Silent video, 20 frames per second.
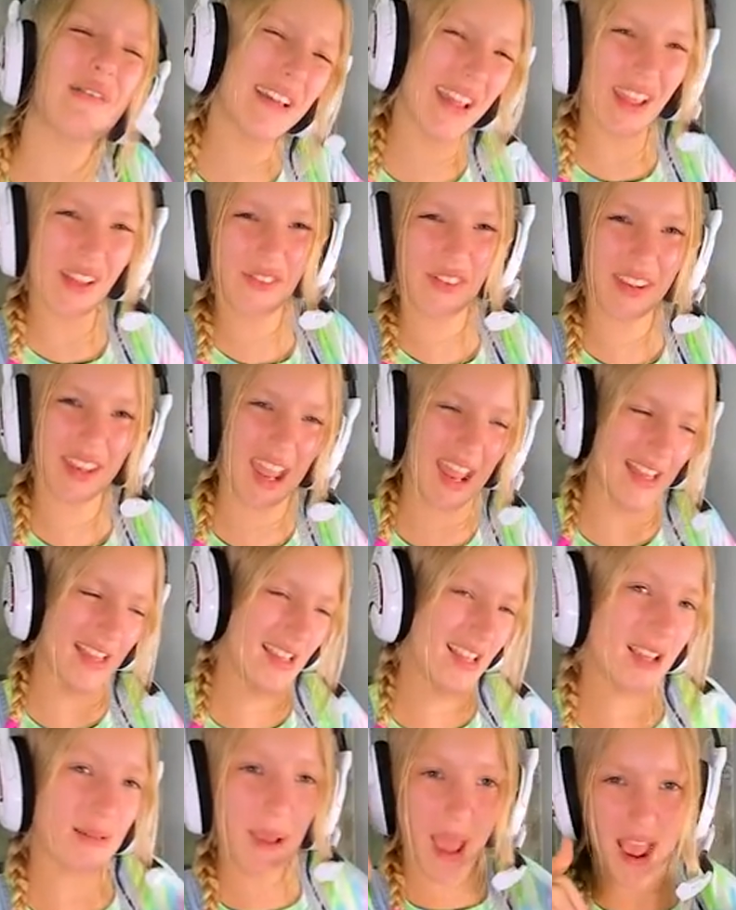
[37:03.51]
If you did,
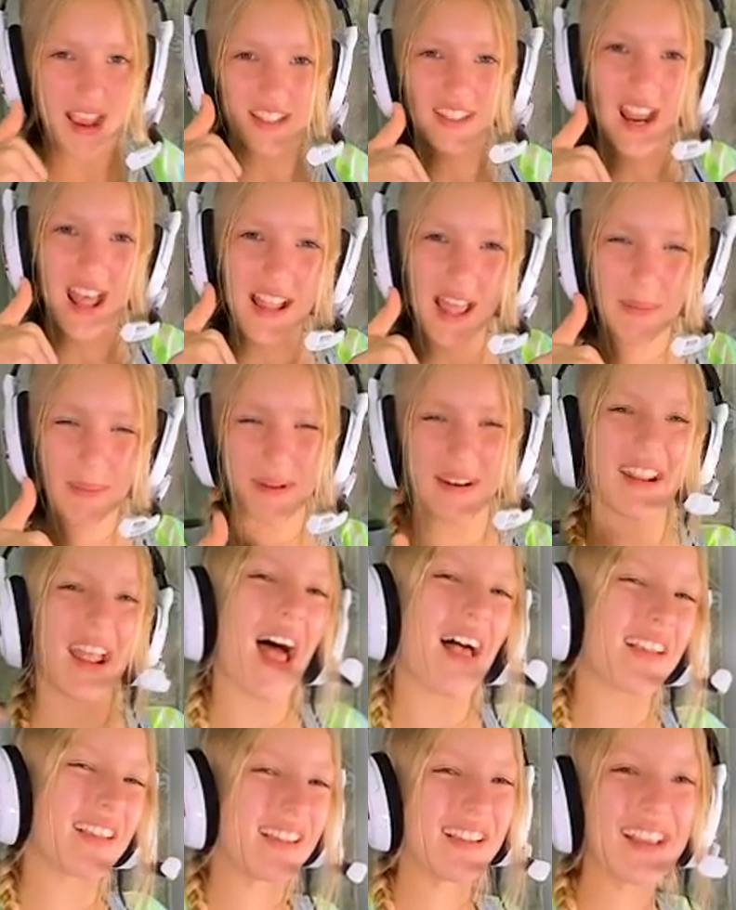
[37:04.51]
smash that like button.
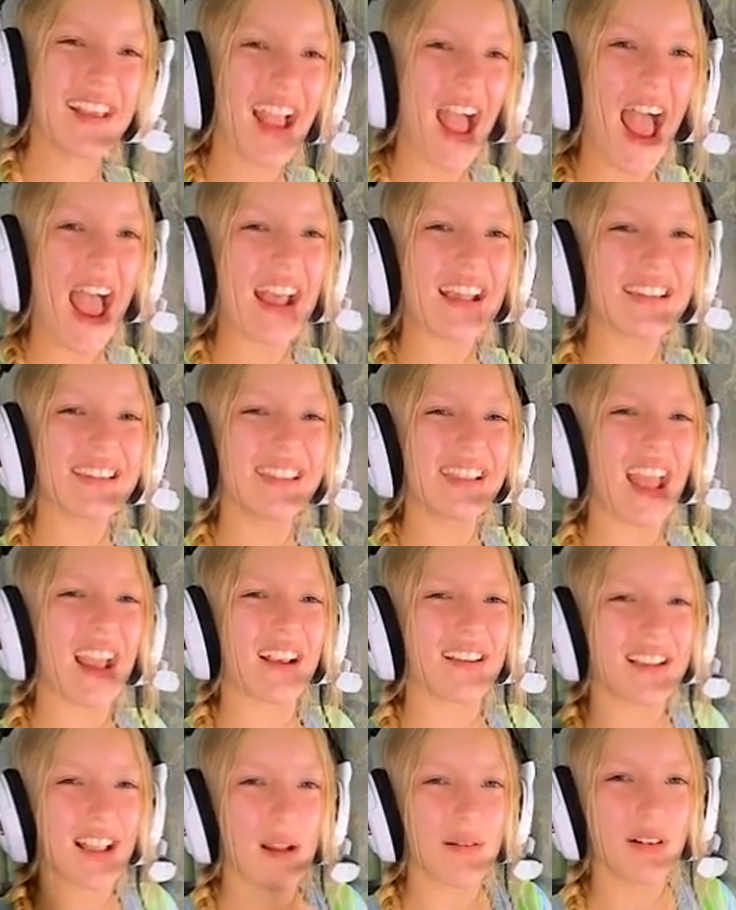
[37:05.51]
I'll see you guys
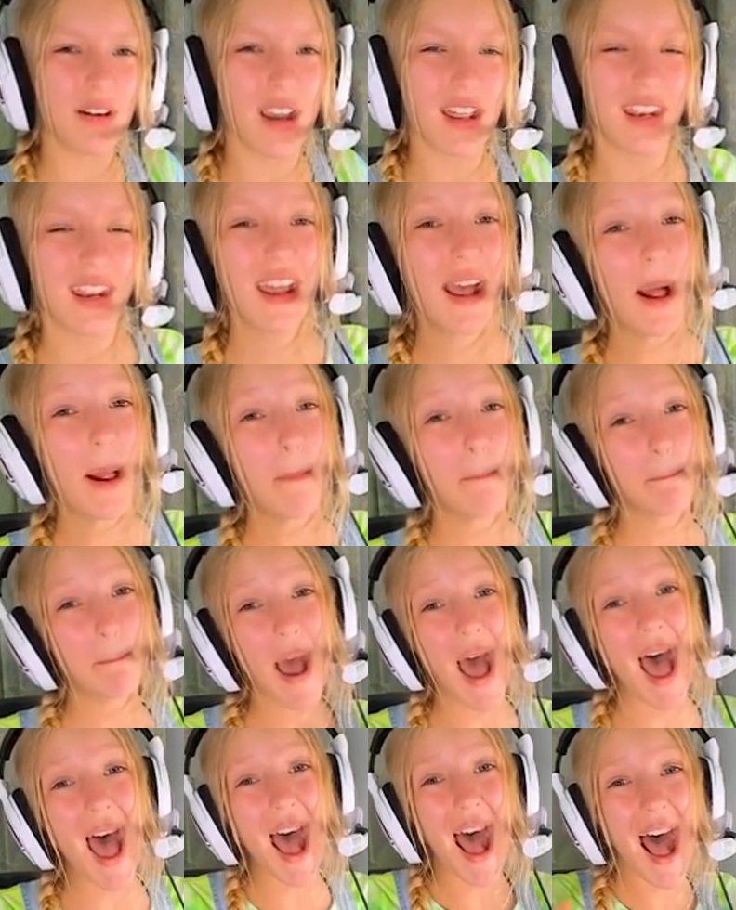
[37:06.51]
next time. Good.
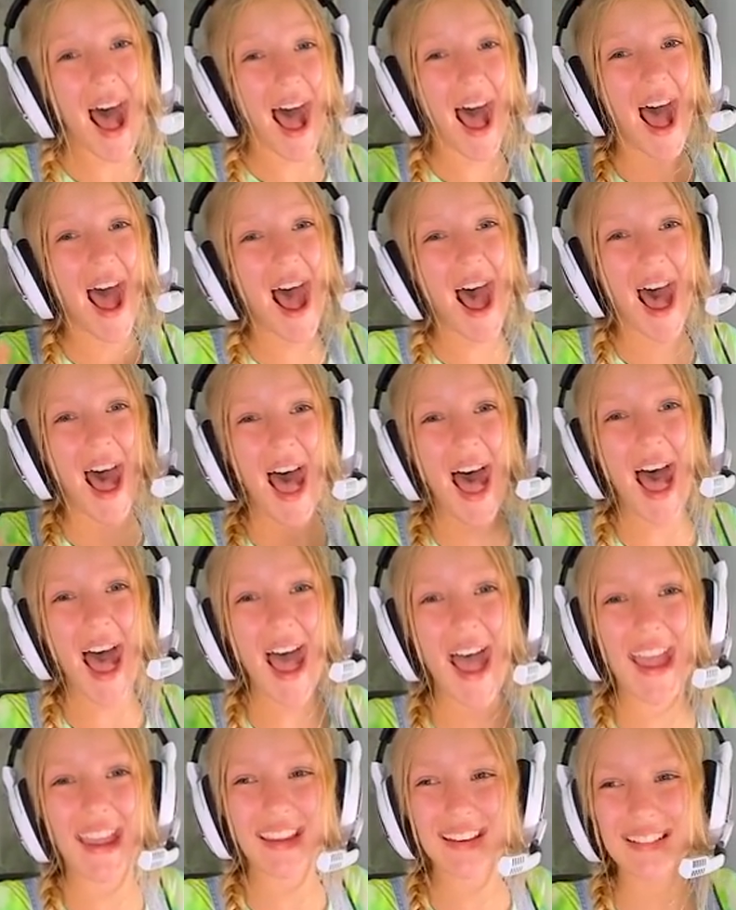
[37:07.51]

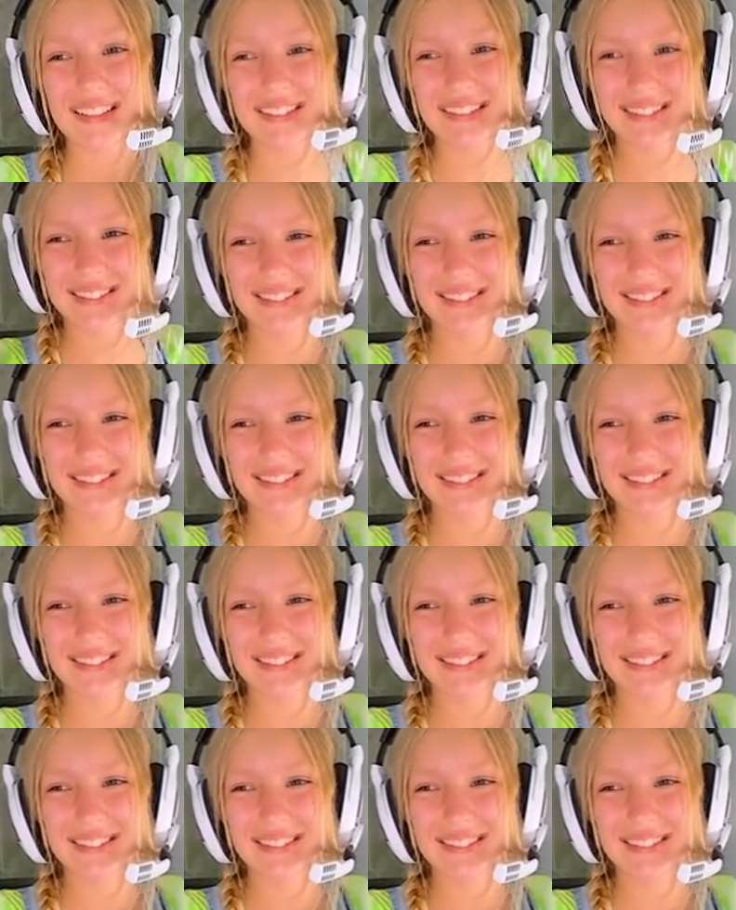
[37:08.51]
Bye.